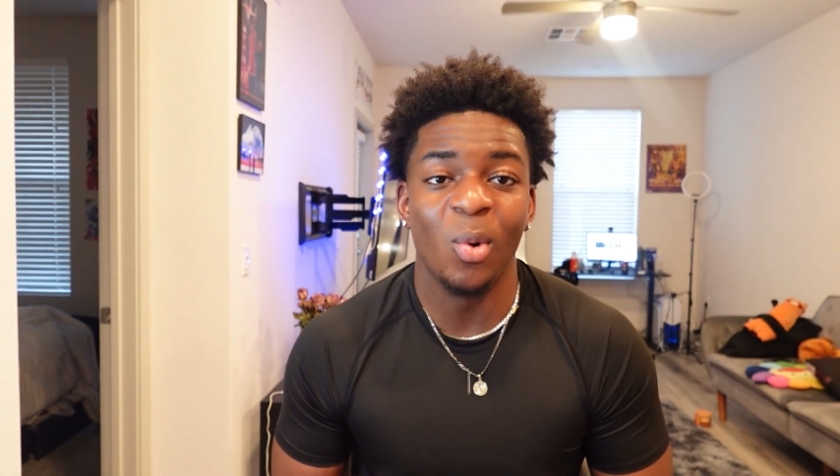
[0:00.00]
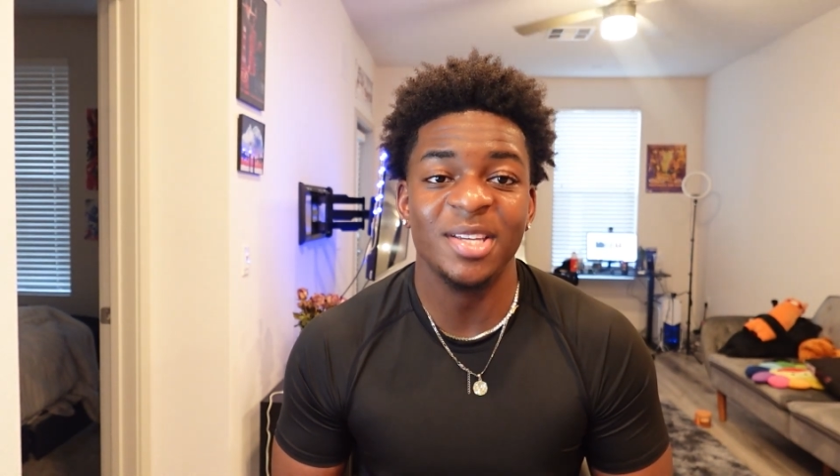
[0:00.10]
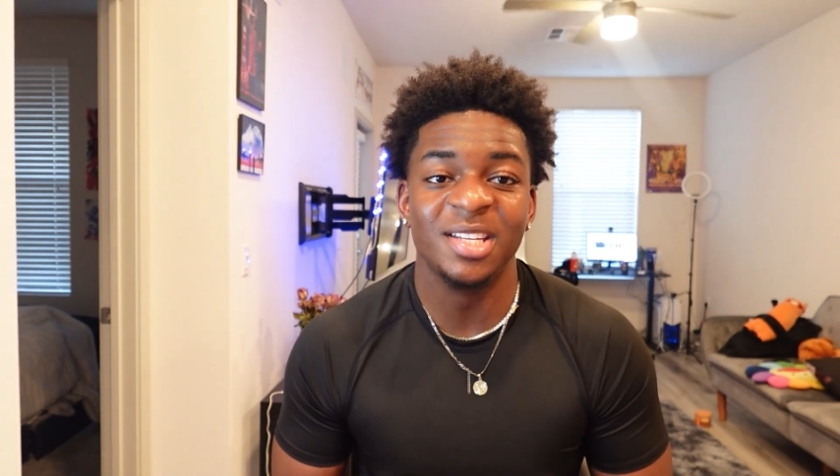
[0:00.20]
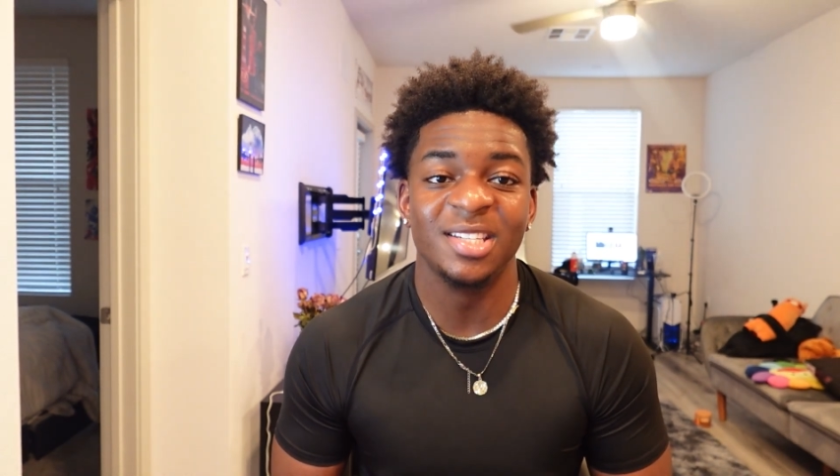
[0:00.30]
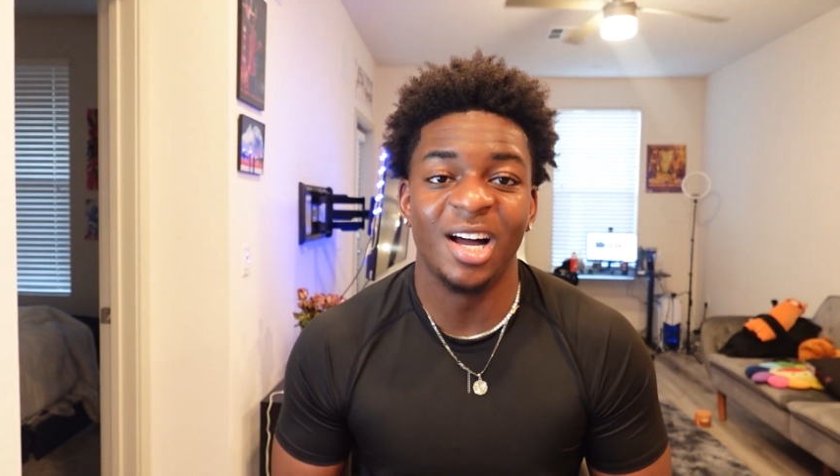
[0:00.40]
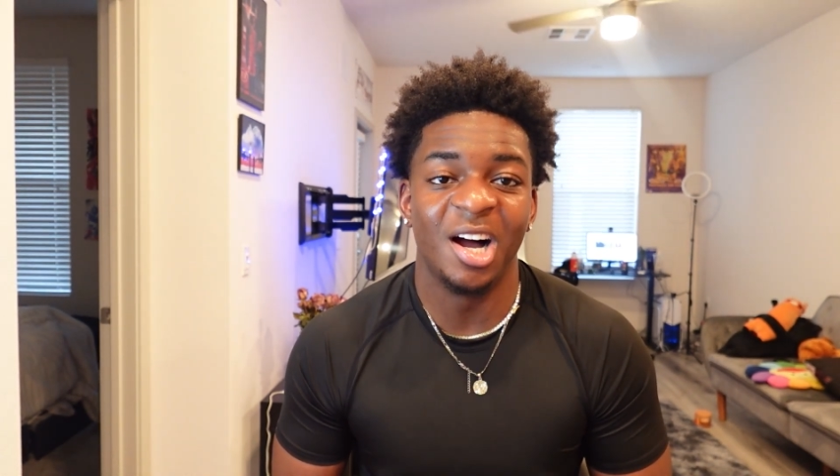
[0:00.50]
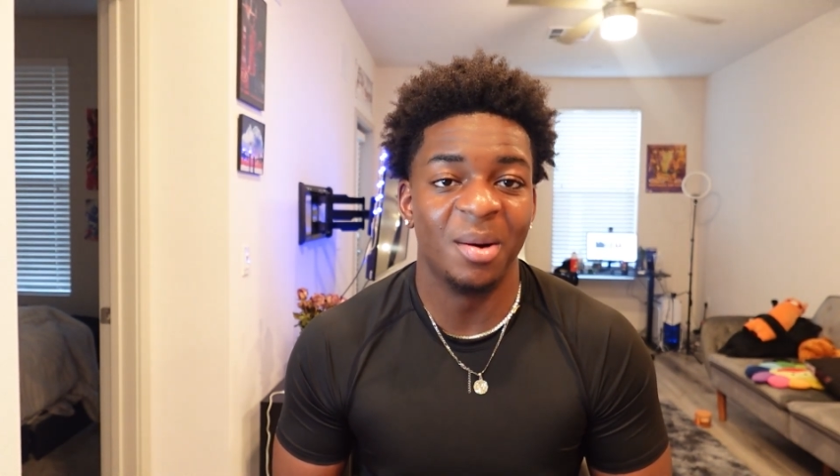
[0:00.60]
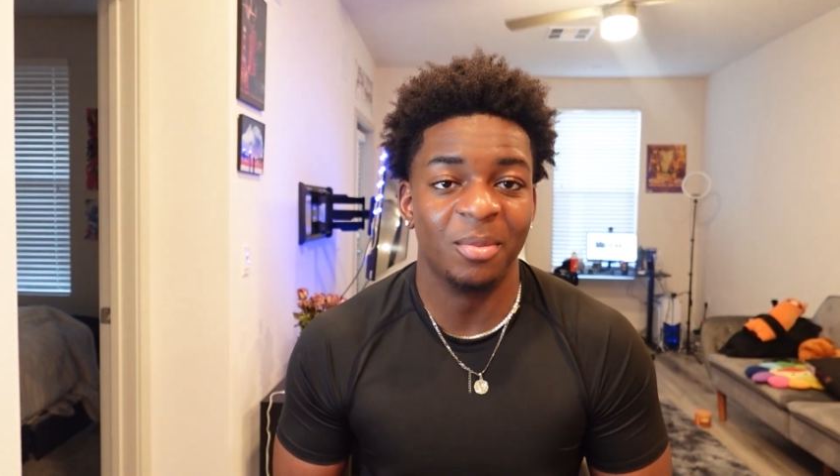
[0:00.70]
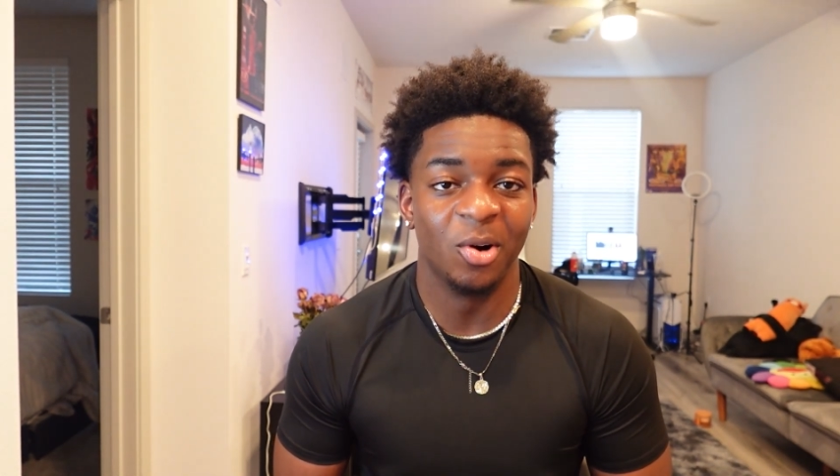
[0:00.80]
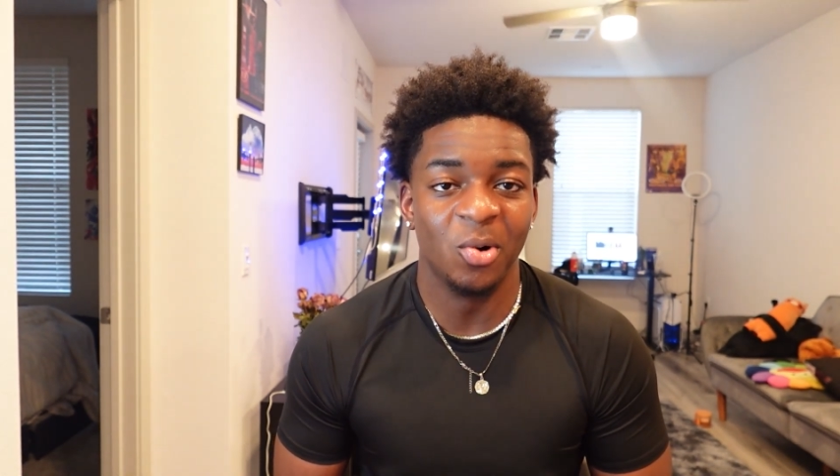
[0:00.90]
wasting
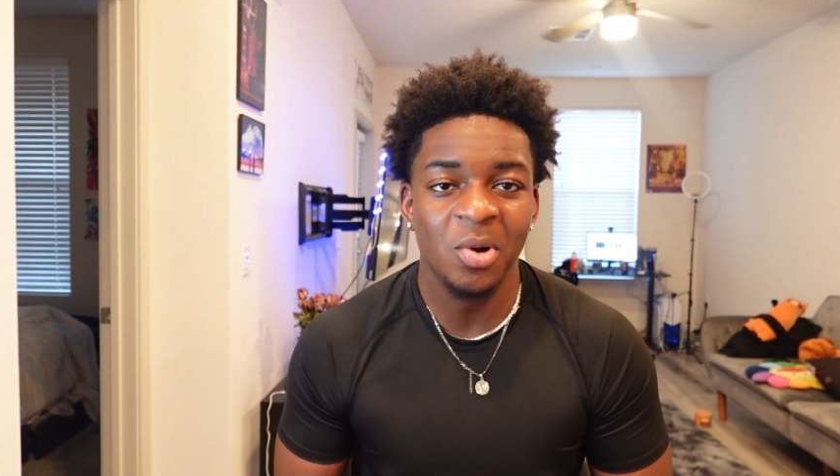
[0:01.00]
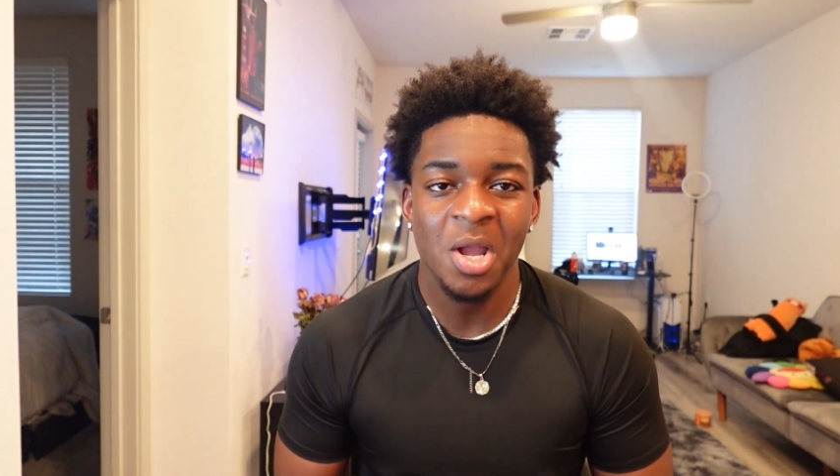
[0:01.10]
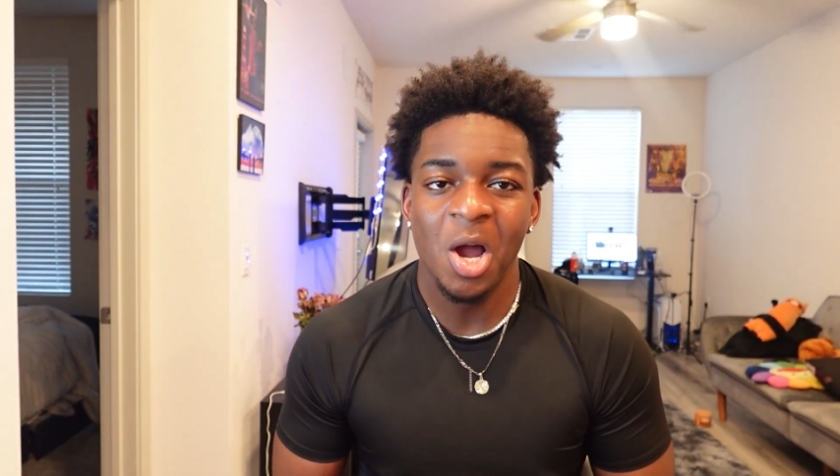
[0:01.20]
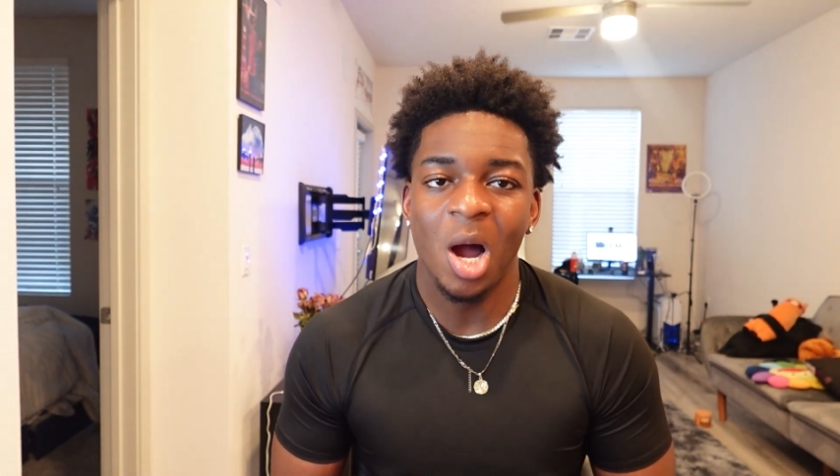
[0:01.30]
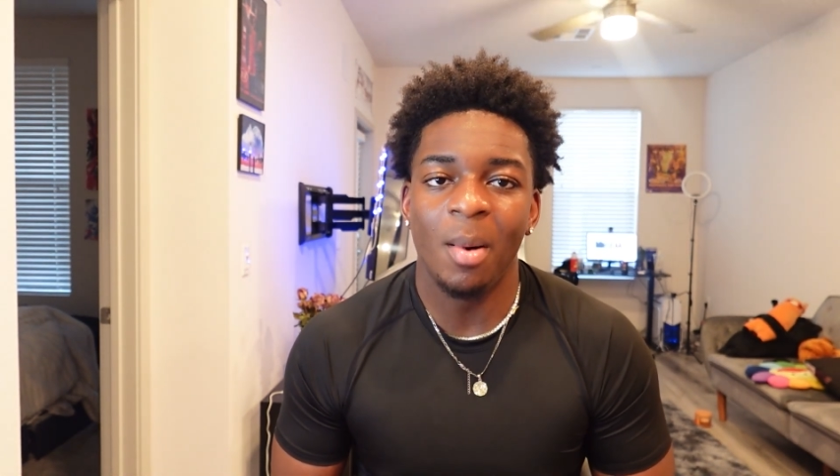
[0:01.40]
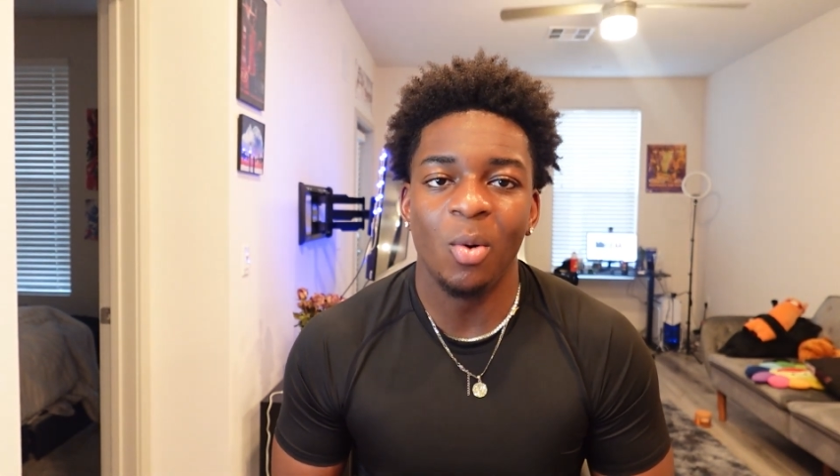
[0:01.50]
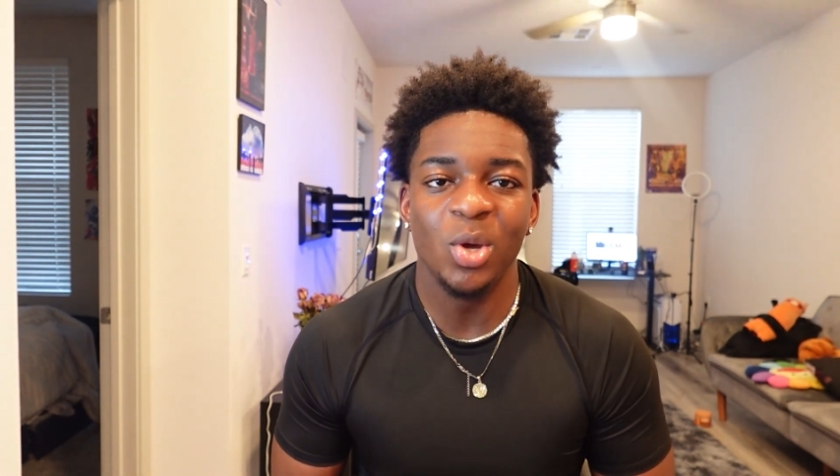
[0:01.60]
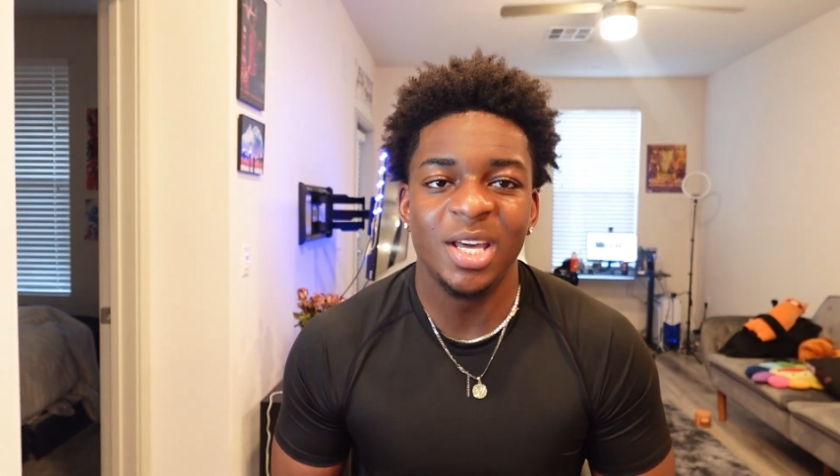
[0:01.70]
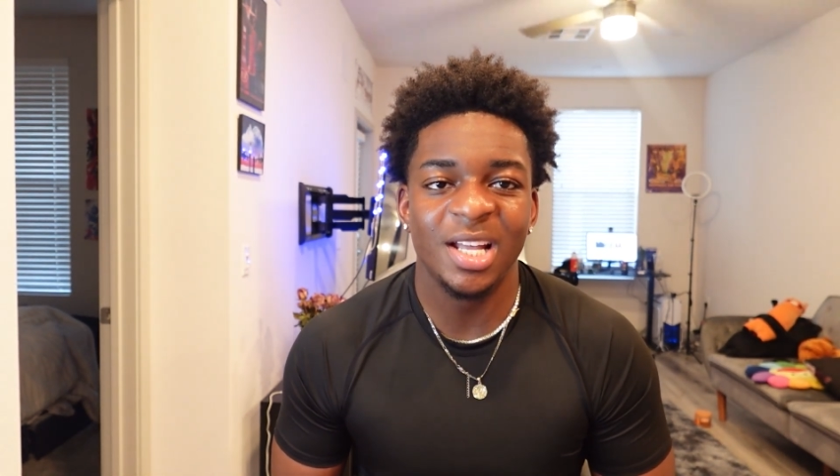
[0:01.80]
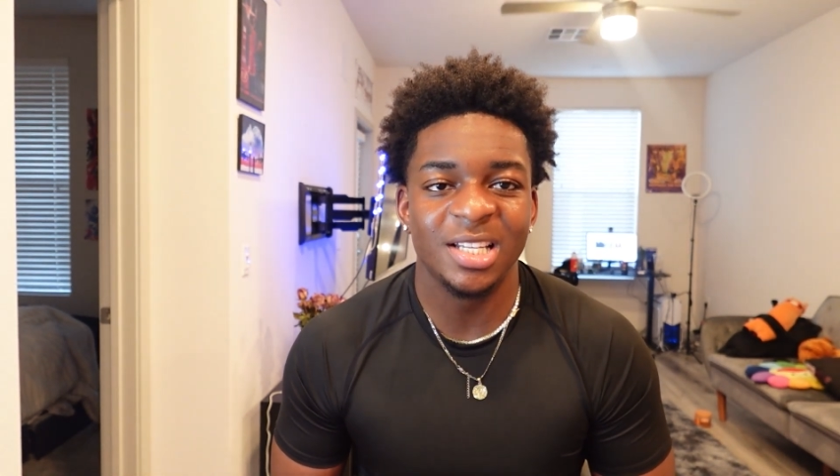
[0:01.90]
time, bro, on my
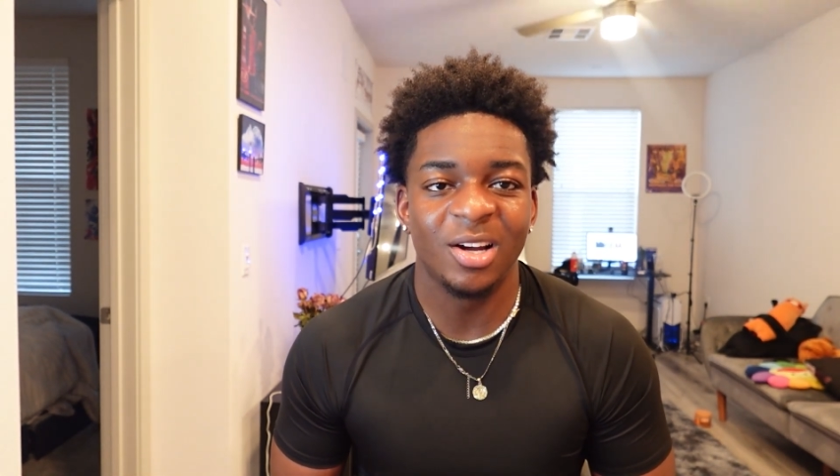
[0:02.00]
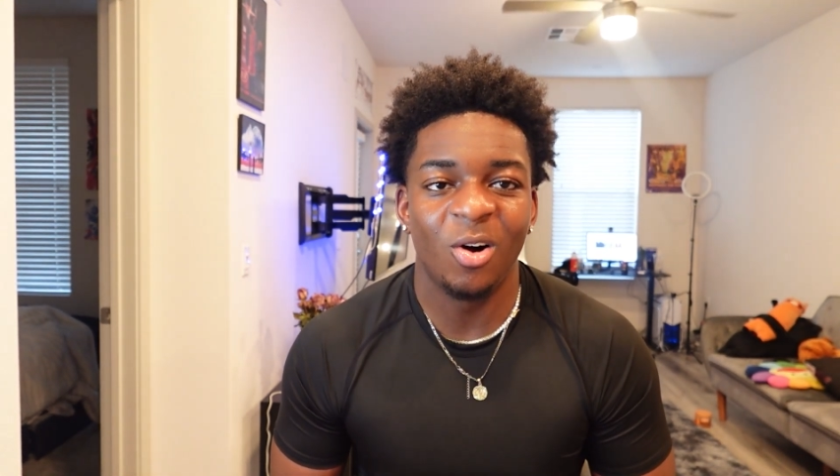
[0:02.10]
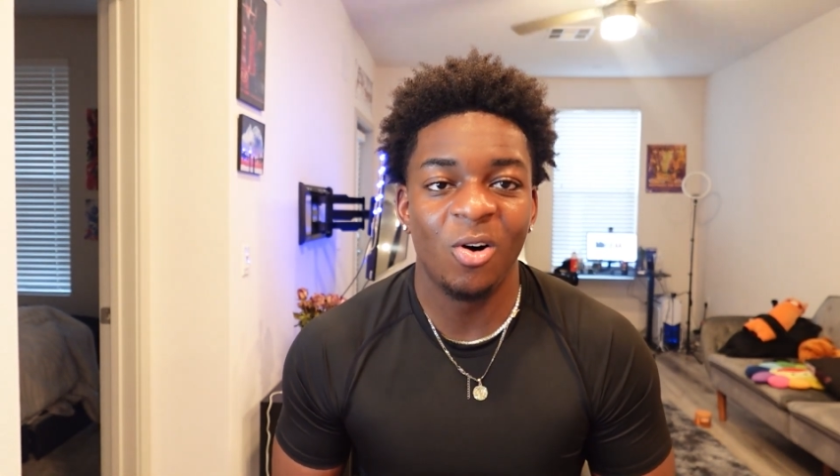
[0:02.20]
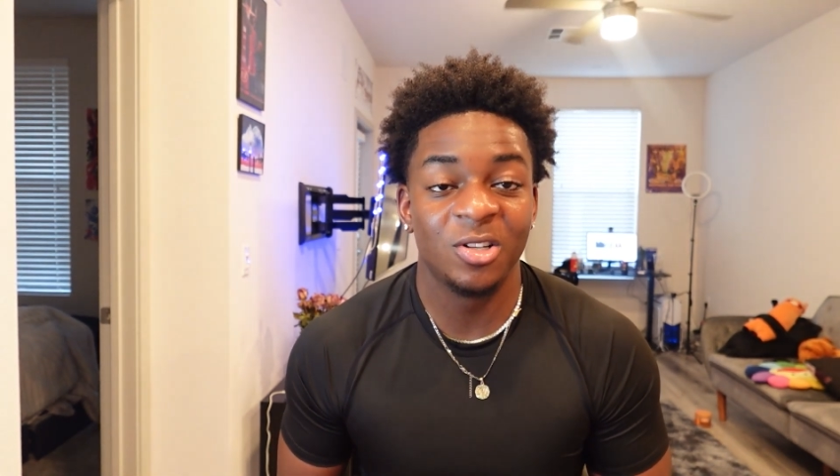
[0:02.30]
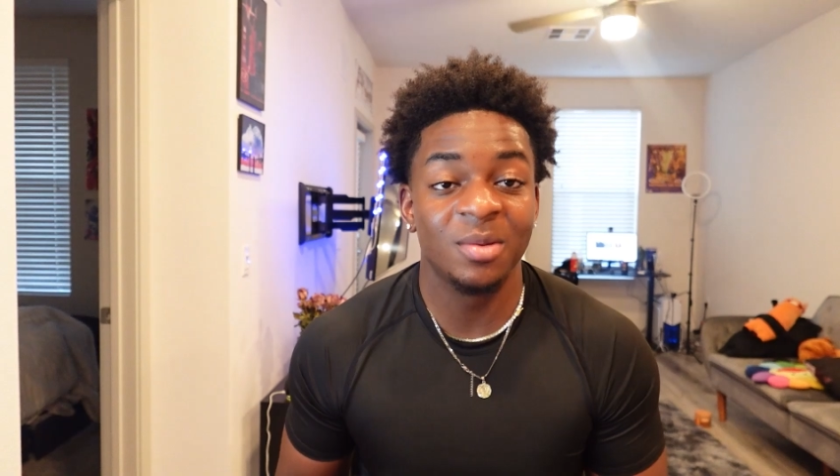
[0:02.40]
weekends at college.